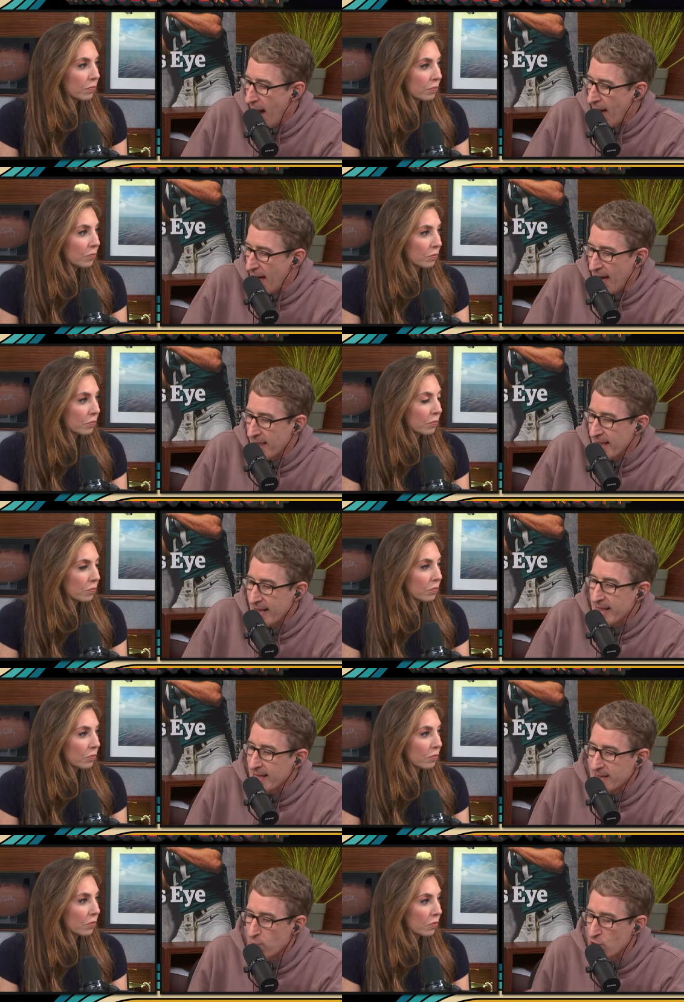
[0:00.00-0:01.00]
Speaker 1: I, think
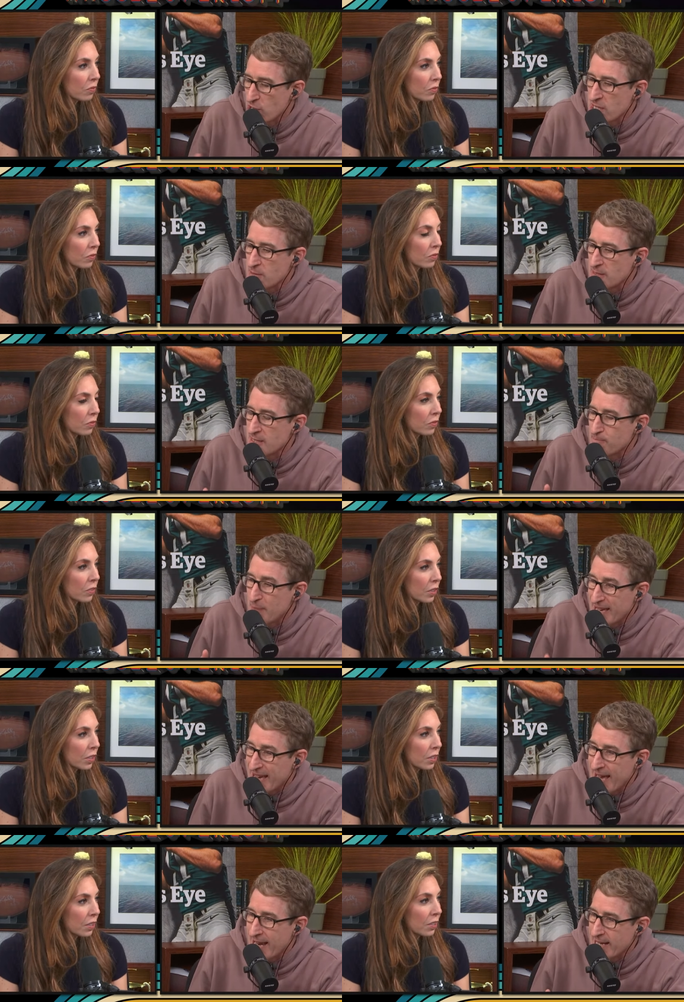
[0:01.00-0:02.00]
that we're just
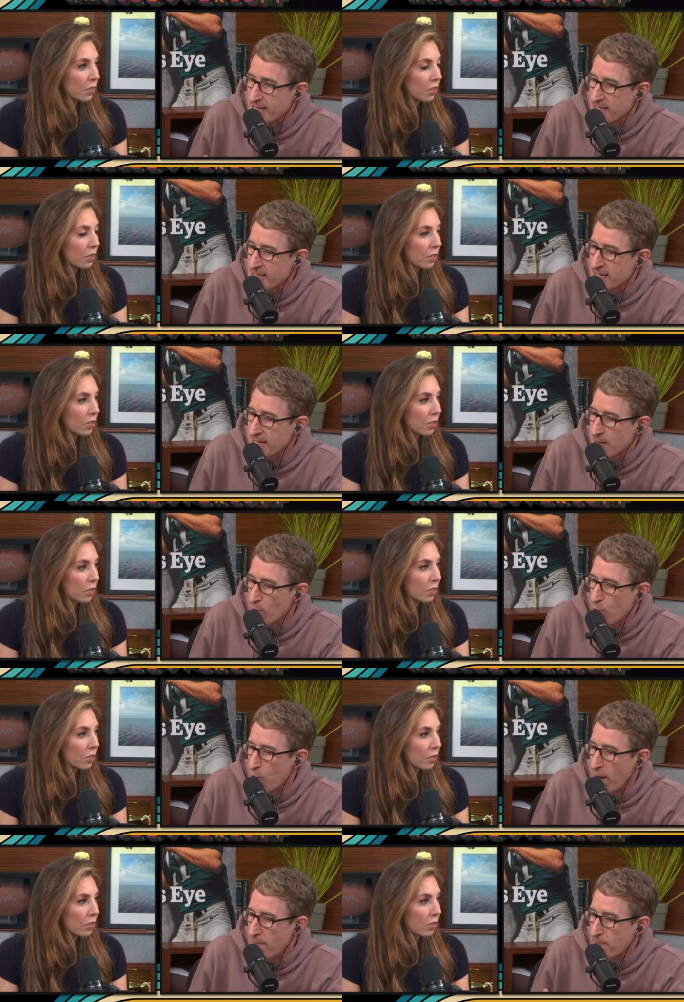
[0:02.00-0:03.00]
beginning to see
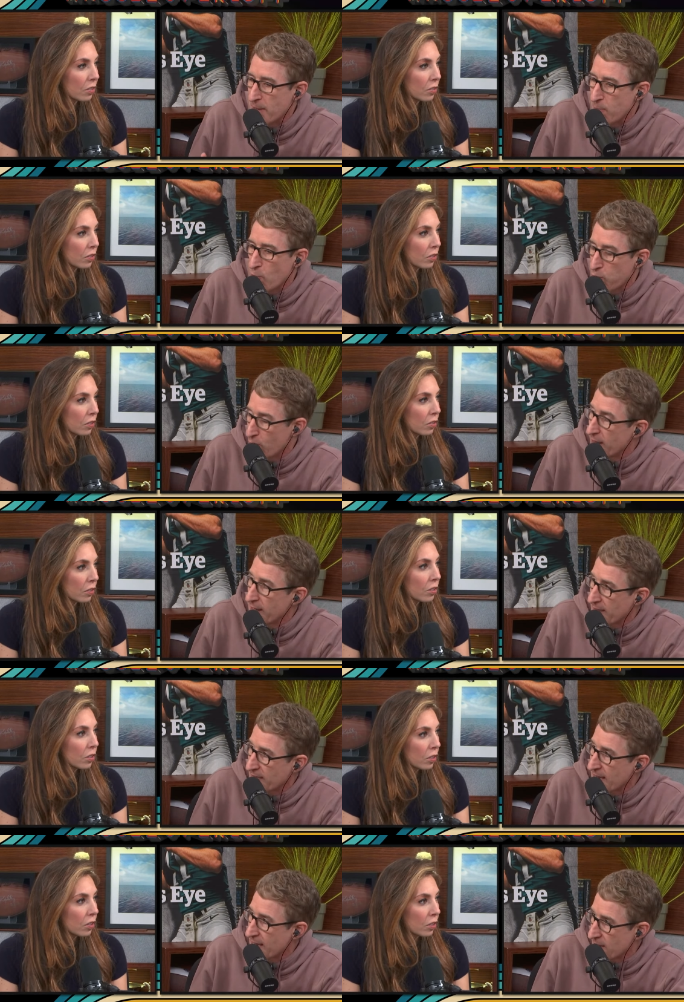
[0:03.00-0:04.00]
what people really
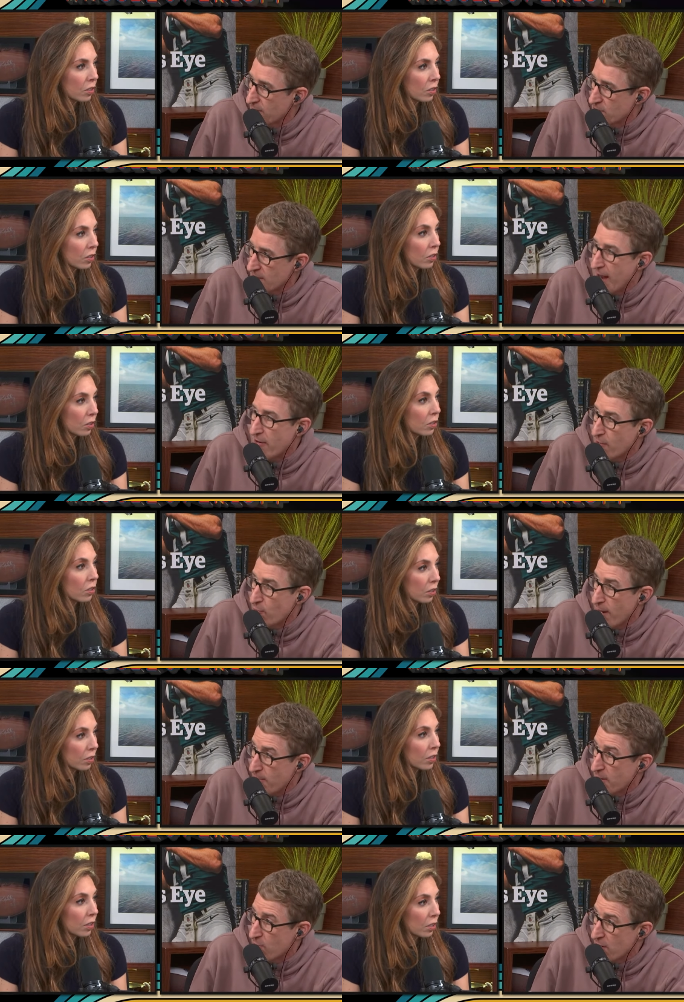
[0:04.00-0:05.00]
think of Saudi
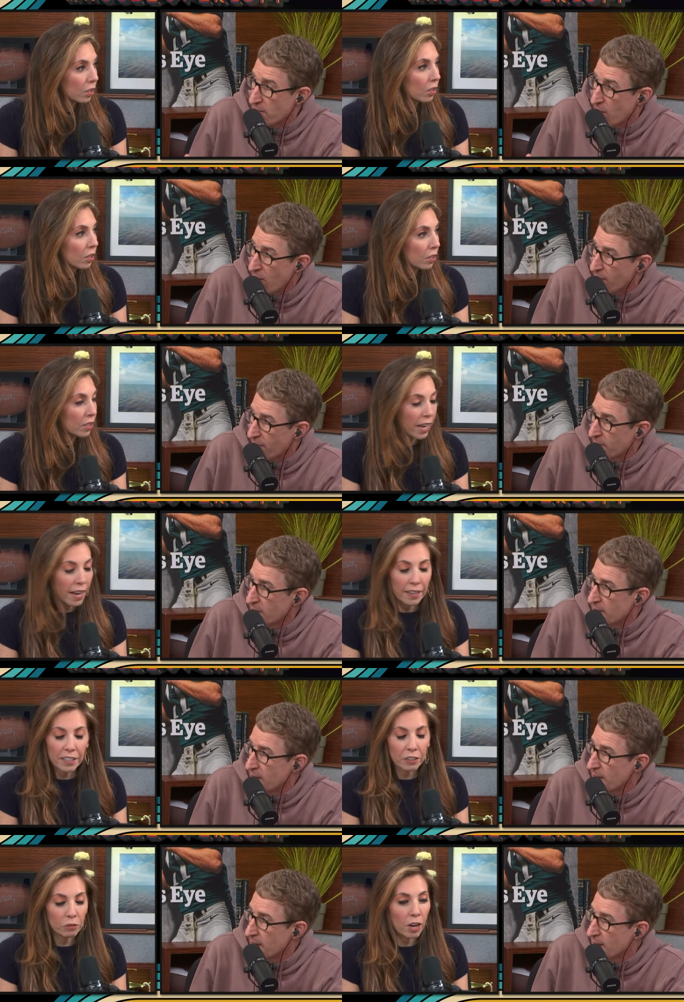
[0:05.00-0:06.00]
Arabia run golf.
Speaker 2: Yeah,
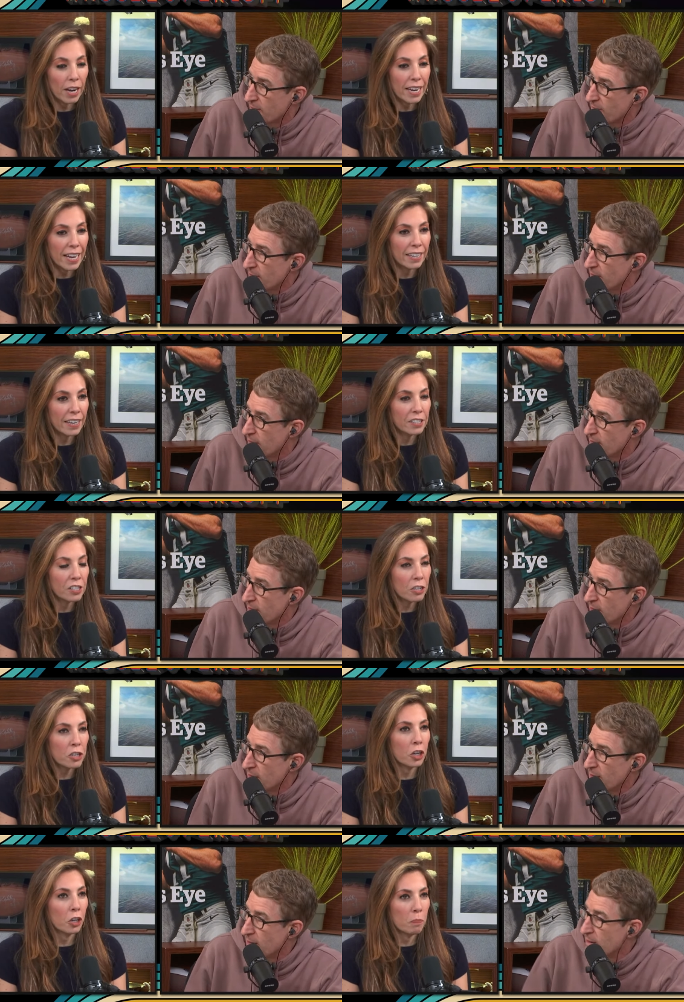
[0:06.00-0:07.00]
you're right. And it's
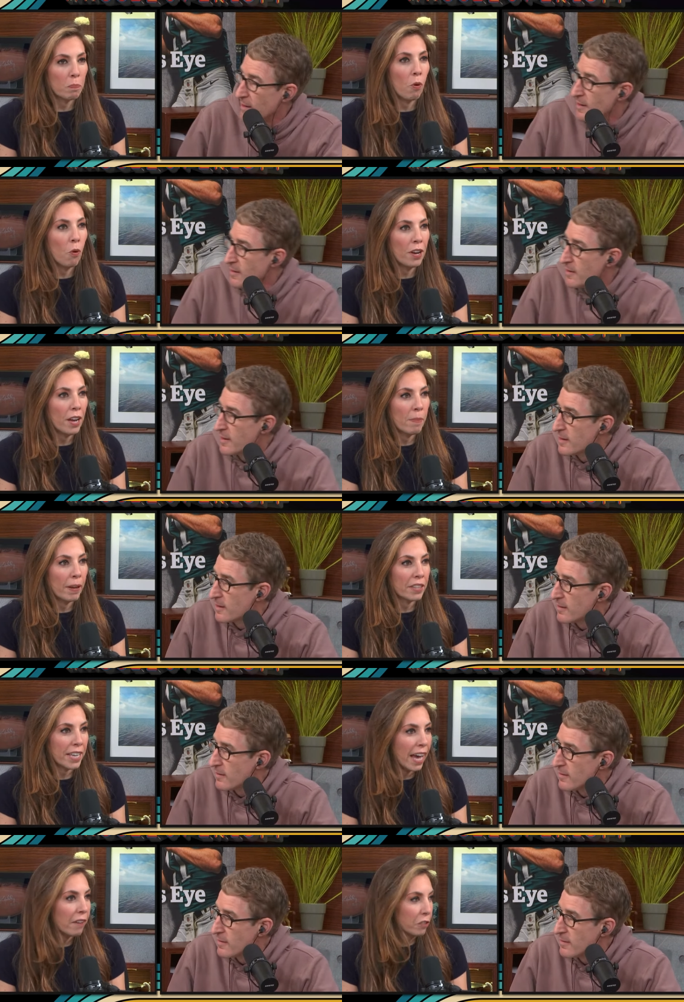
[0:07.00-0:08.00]
such a good point about
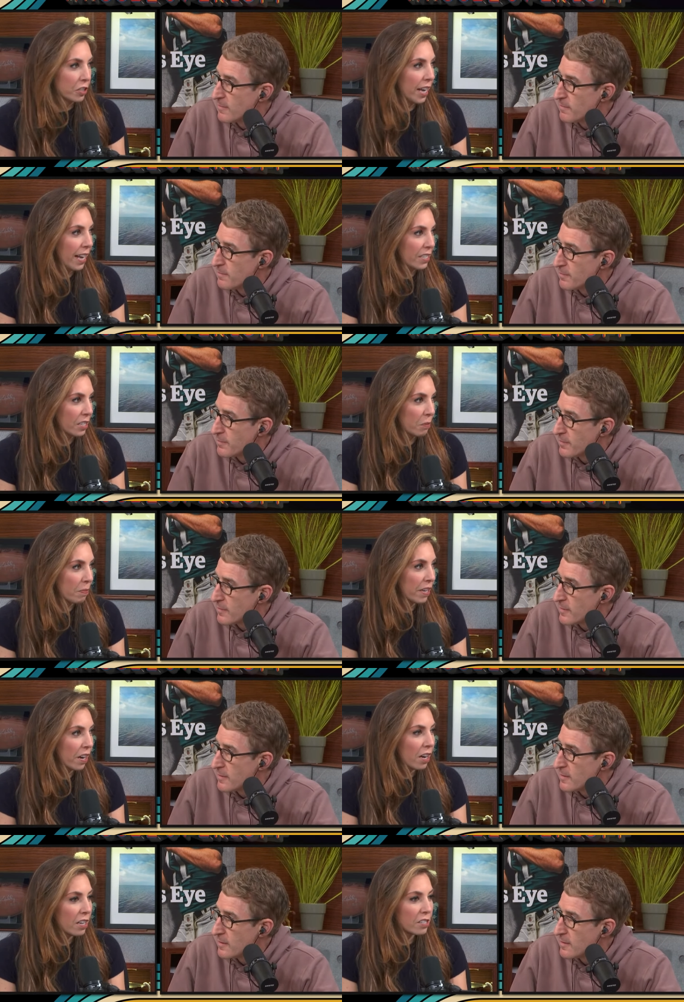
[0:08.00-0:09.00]
the advertising
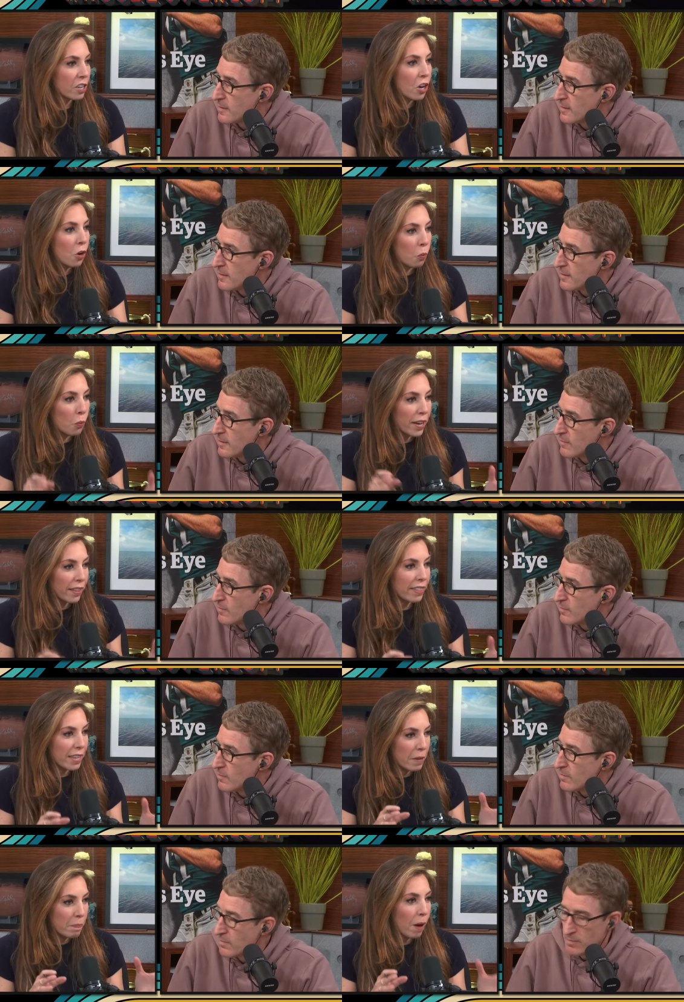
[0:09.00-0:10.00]
because with
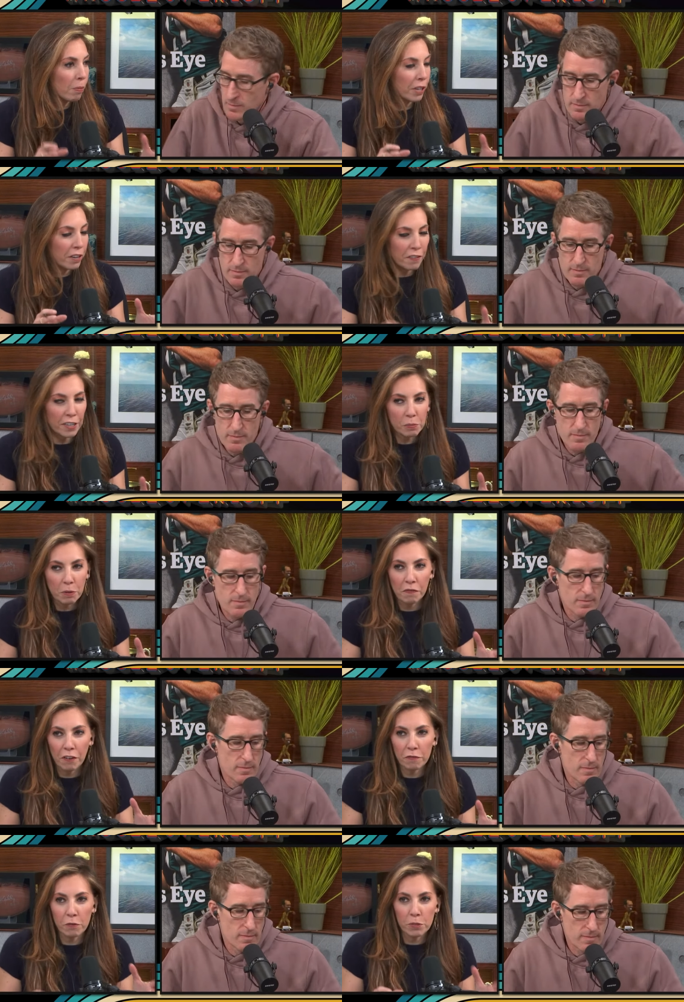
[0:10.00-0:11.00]
the public investment
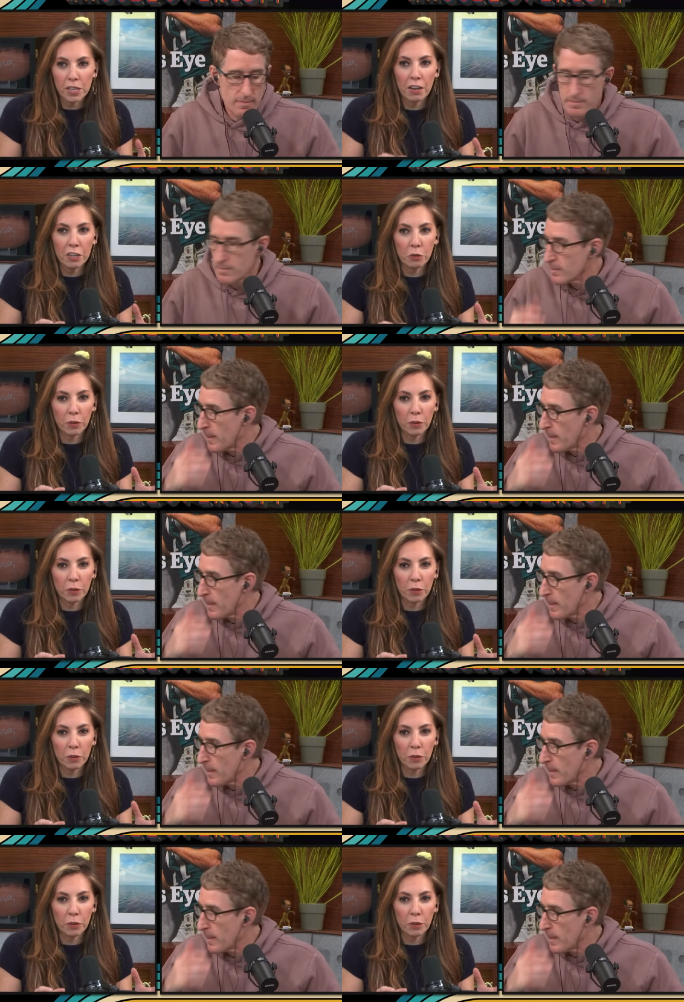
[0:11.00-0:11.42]
fund from Saudi